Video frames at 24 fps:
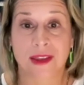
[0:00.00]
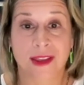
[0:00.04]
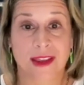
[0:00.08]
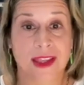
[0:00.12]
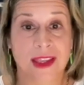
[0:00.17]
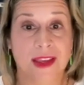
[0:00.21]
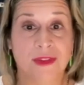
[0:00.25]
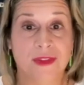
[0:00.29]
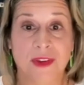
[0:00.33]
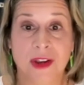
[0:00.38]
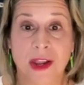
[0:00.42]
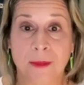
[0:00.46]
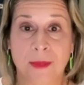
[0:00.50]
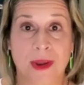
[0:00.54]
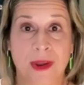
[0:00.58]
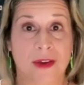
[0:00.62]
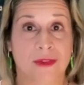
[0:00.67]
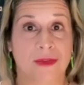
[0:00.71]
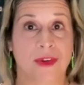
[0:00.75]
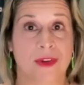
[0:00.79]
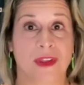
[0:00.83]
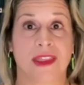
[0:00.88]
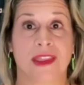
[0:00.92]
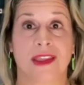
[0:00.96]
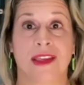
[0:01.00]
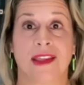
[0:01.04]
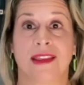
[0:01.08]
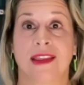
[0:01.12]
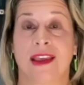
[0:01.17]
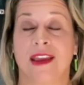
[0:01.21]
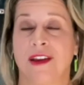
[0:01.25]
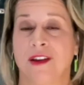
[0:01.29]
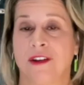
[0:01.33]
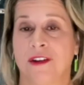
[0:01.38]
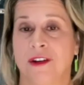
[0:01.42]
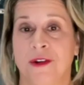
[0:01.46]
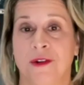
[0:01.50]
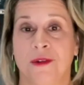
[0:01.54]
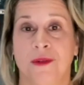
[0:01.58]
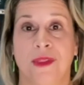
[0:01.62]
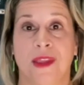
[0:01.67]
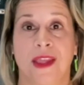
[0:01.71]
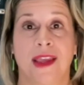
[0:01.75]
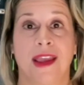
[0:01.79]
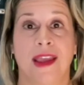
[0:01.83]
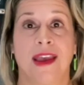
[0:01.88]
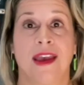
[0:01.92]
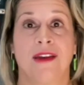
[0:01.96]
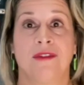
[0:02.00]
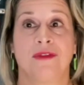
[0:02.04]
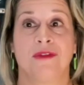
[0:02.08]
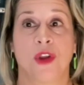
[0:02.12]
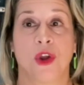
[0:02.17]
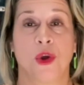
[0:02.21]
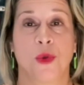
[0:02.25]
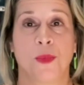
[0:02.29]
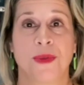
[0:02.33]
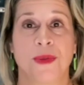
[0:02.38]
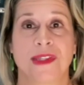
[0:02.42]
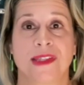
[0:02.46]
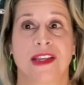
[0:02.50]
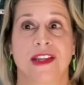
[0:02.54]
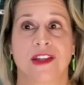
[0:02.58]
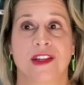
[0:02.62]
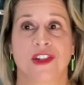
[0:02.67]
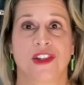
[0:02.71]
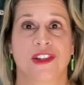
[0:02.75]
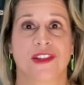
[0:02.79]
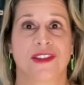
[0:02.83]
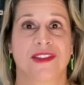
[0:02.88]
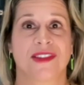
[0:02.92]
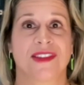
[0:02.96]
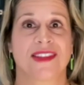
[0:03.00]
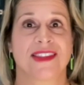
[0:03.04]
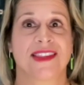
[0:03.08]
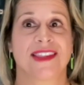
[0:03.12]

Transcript: given up everything they own. They have no possessions.